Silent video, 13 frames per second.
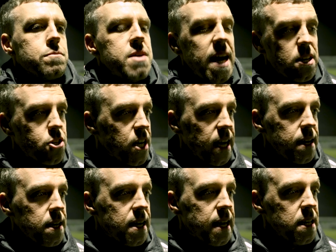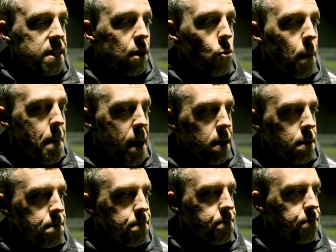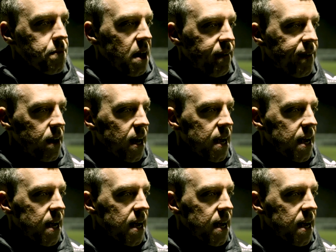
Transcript: Yeah, just killed our momentum. I felt